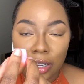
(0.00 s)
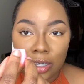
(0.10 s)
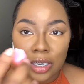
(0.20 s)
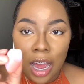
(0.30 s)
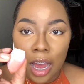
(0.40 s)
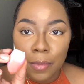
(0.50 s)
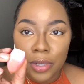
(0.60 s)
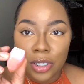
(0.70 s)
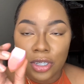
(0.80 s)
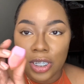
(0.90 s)

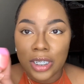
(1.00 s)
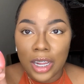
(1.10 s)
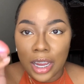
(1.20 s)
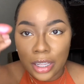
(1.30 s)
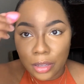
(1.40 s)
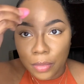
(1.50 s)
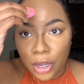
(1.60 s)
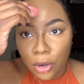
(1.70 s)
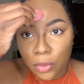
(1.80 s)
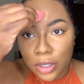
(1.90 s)
tops, just like the
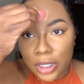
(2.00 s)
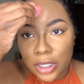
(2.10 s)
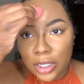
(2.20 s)
bigger ones,